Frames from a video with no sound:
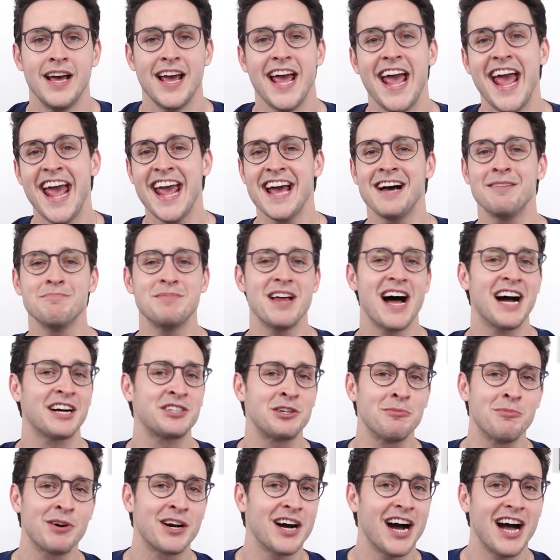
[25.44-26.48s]
Hey, I'm
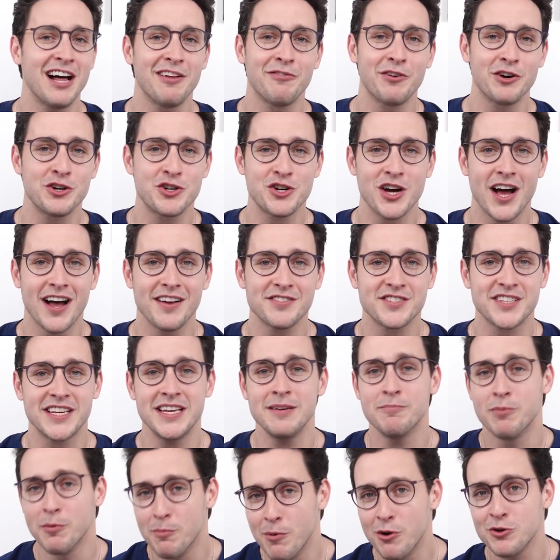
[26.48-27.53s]
Dr. Mikhail
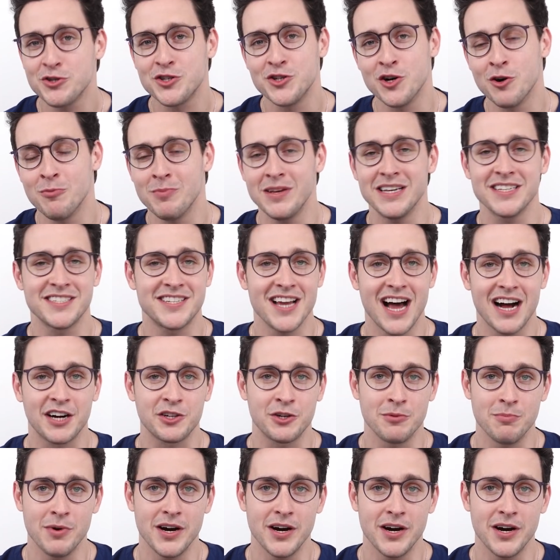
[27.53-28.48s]
Varshavski, but most know me as Dr.